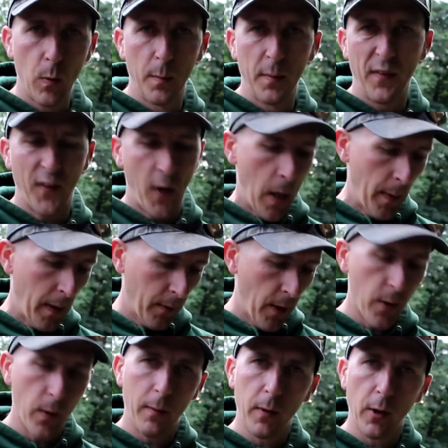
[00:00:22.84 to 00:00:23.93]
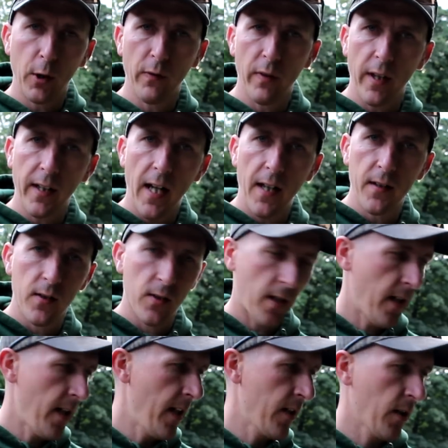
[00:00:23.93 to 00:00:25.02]
one before, but I'm going to cover it again
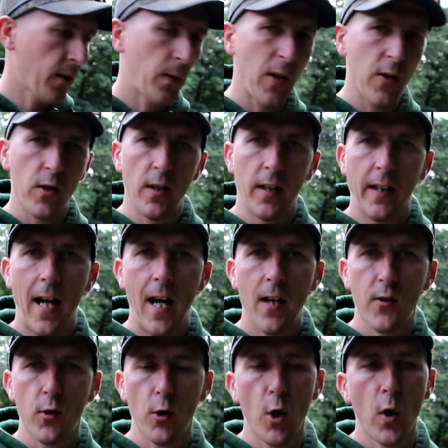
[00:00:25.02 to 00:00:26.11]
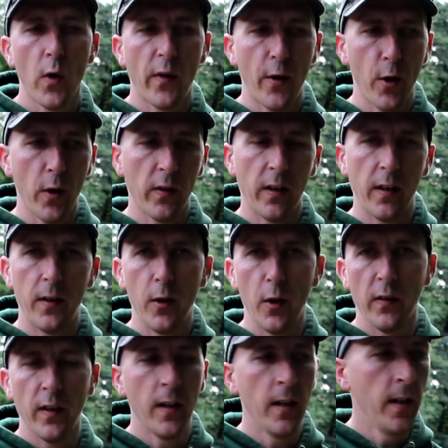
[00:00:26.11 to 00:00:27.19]
because it's a question that I get asked over and over and
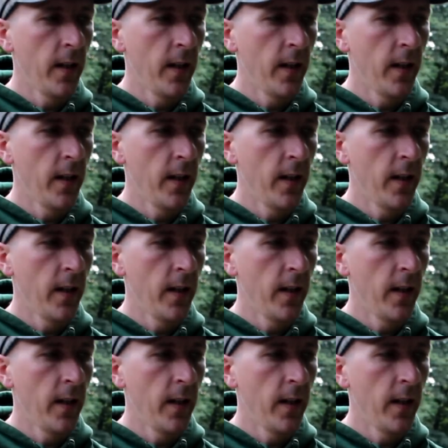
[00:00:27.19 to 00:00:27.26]
over.